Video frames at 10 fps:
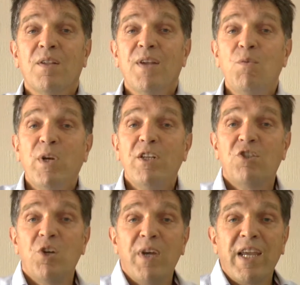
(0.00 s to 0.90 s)
Then when you're
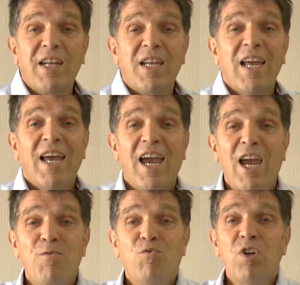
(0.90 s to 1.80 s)
doing it,
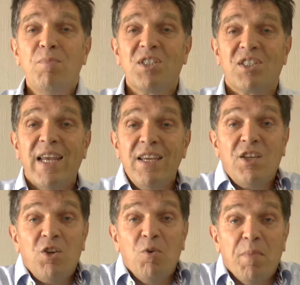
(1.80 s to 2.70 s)
every
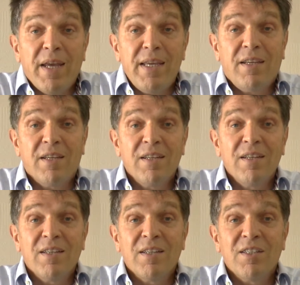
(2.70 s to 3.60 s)
mistake you make
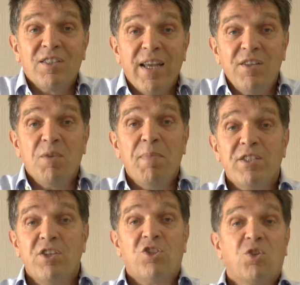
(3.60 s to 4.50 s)
sends a
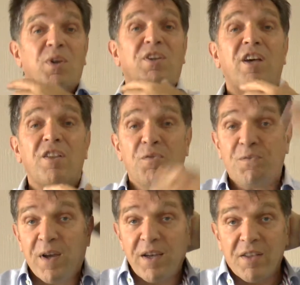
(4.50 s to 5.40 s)
message to another
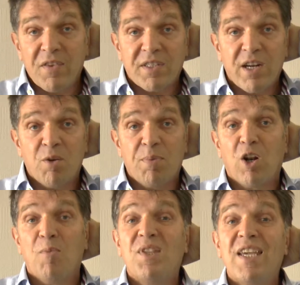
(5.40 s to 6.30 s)
file in the
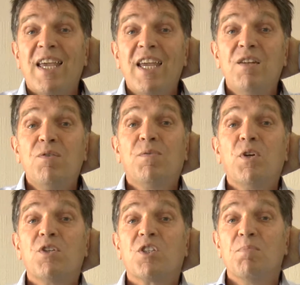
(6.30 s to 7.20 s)
cerebellum, the
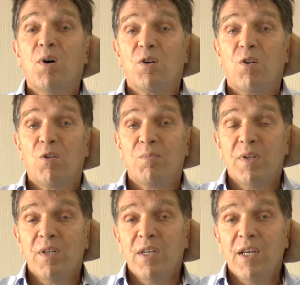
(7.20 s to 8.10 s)
inverse model.
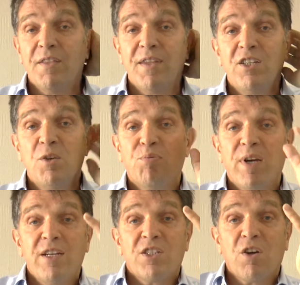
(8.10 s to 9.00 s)
And then your
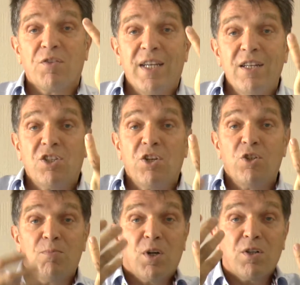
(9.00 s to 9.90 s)
brain has got the
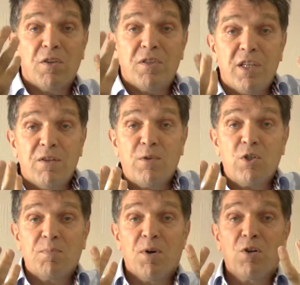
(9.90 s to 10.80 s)
internal model and the
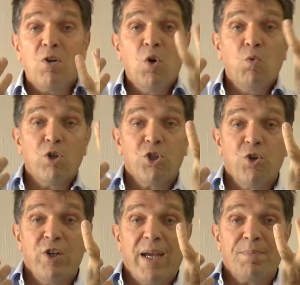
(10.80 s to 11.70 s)
inverse model, what
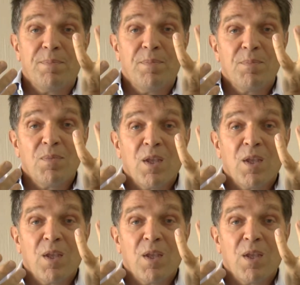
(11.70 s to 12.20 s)
should happen,